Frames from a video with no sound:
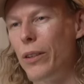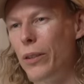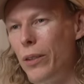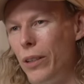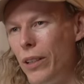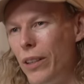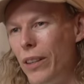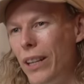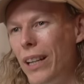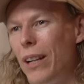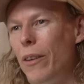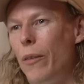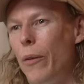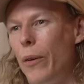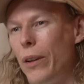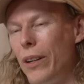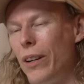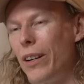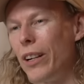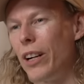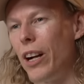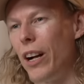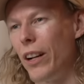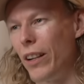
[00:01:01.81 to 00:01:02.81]
You can think of
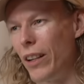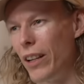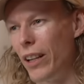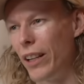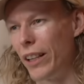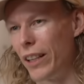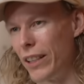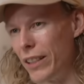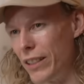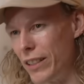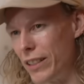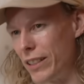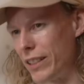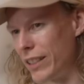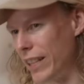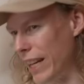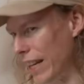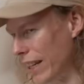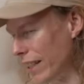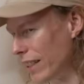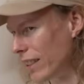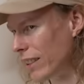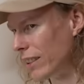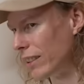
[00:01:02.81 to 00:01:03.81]
it kind of like a
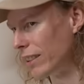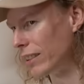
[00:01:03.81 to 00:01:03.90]
skin,